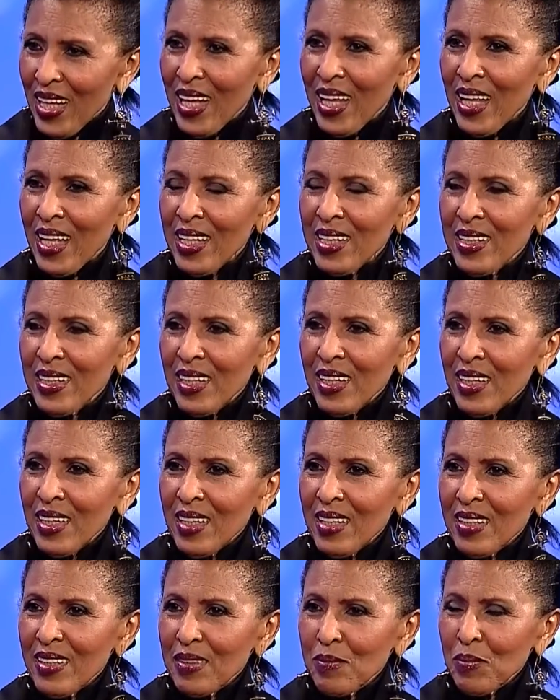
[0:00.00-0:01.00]
And
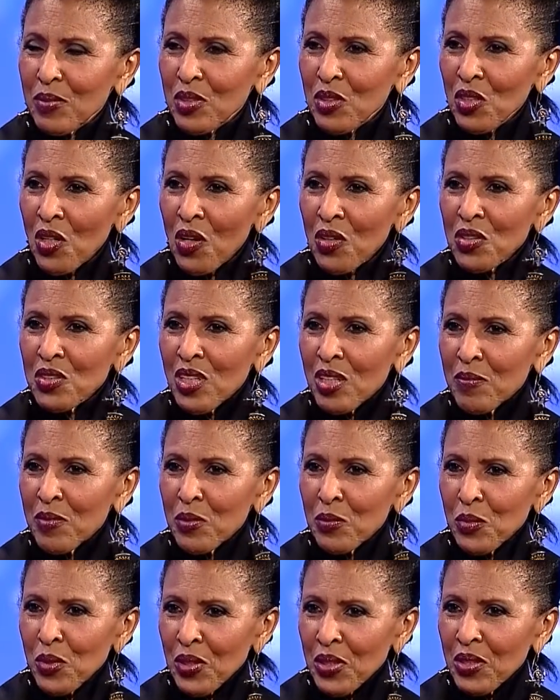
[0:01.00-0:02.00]
Charles and I have
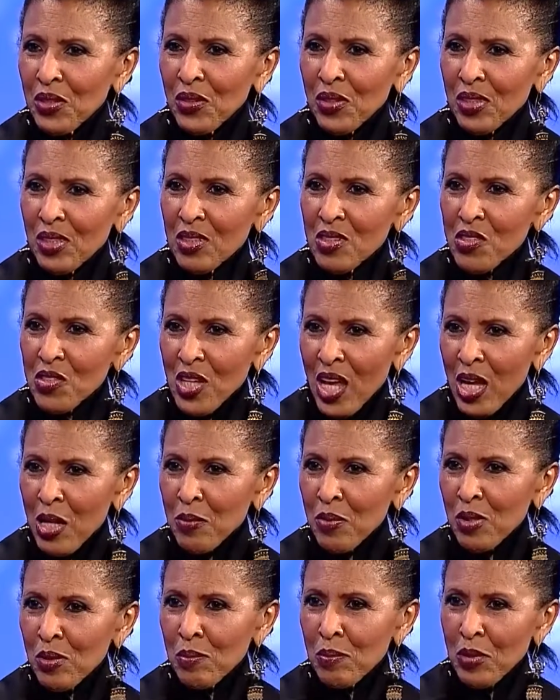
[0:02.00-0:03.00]
been working on a
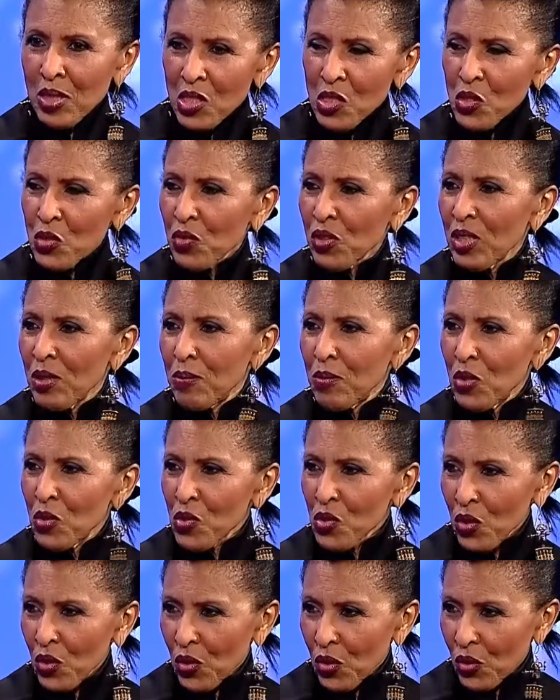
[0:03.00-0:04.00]
cyber mystery
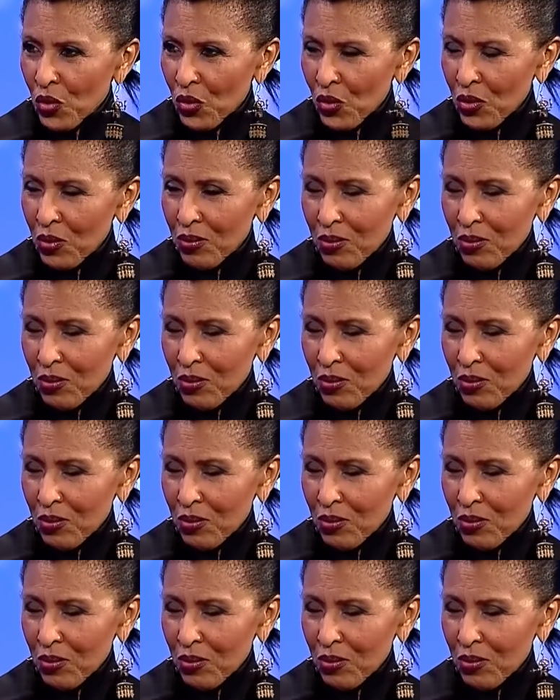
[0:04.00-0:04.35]
musical,